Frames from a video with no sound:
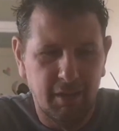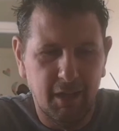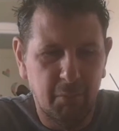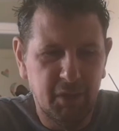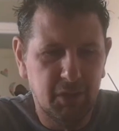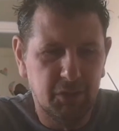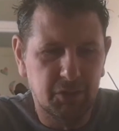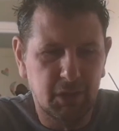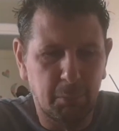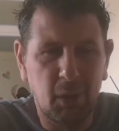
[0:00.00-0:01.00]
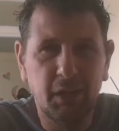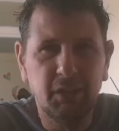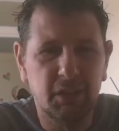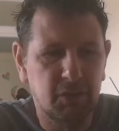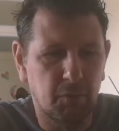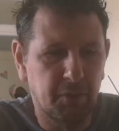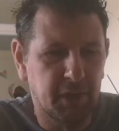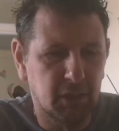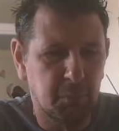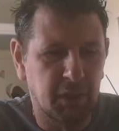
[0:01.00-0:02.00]
I mean, the price is not very
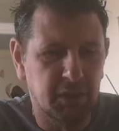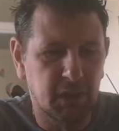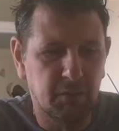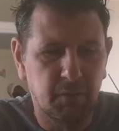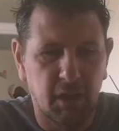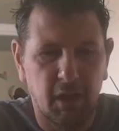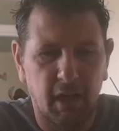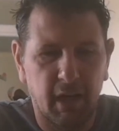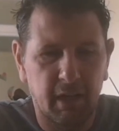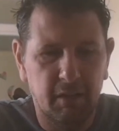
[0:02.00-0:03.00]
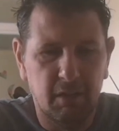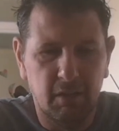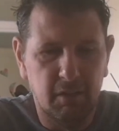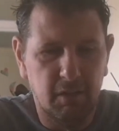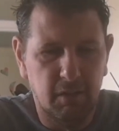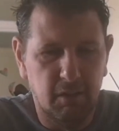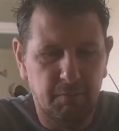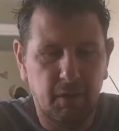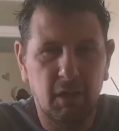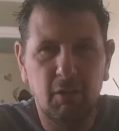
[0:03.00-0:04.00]
expensive. And
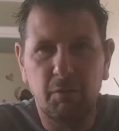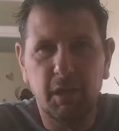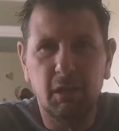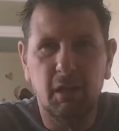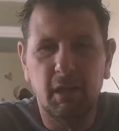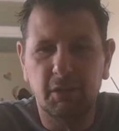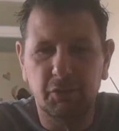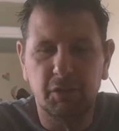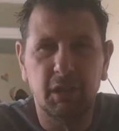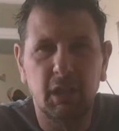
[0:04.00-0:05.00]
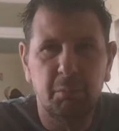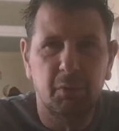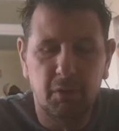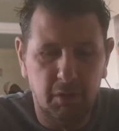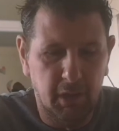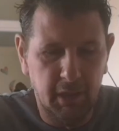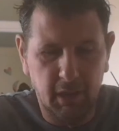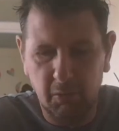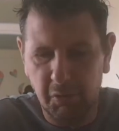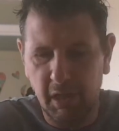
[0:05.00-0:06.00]
for a little thing like that, just to keep in a
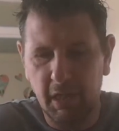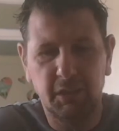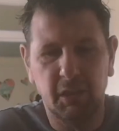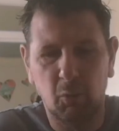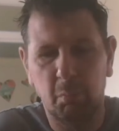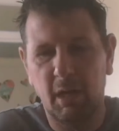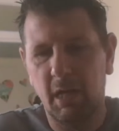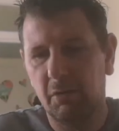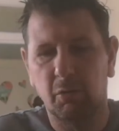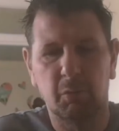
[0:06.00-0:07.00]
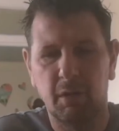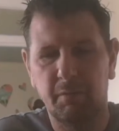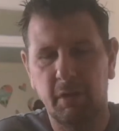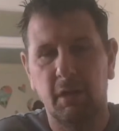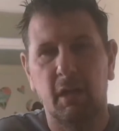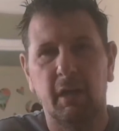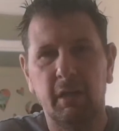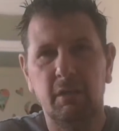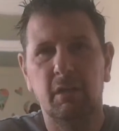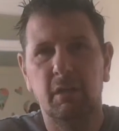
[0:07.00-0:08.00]
little case, a little bag or whatever,
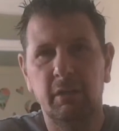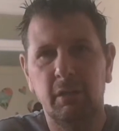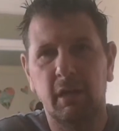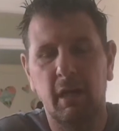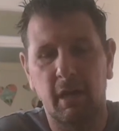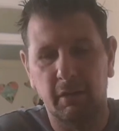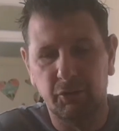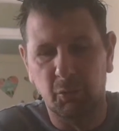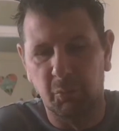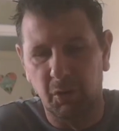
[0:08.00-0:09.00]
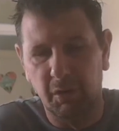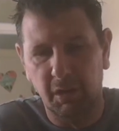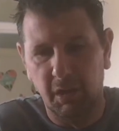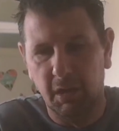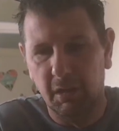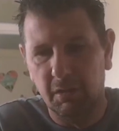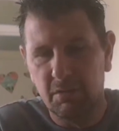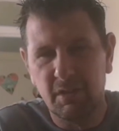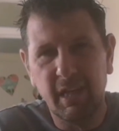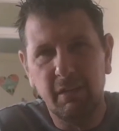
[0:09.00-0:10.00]
in your car somewhere,
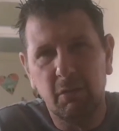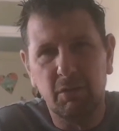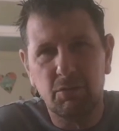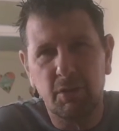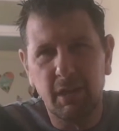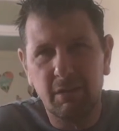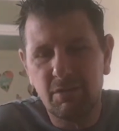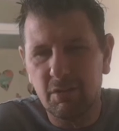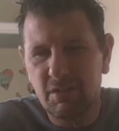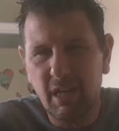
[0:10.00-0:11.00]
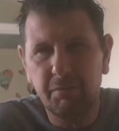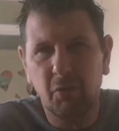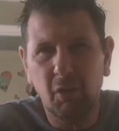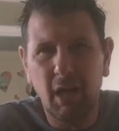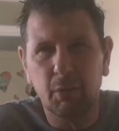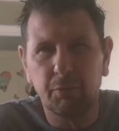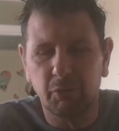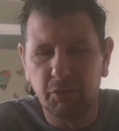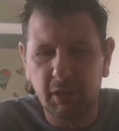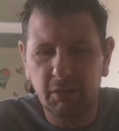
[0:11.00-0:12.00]
to get you to save your life, or
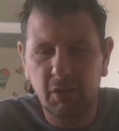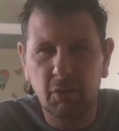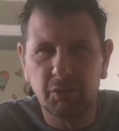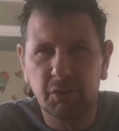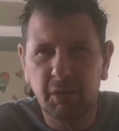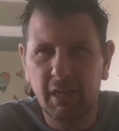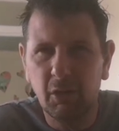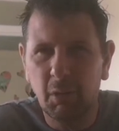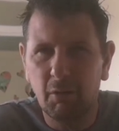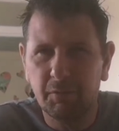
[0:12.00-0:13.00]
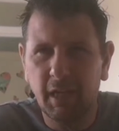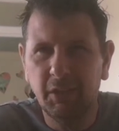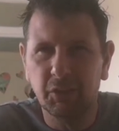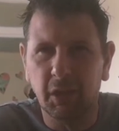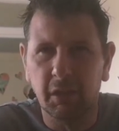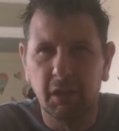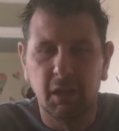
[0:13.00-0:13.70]
to to get you out of danger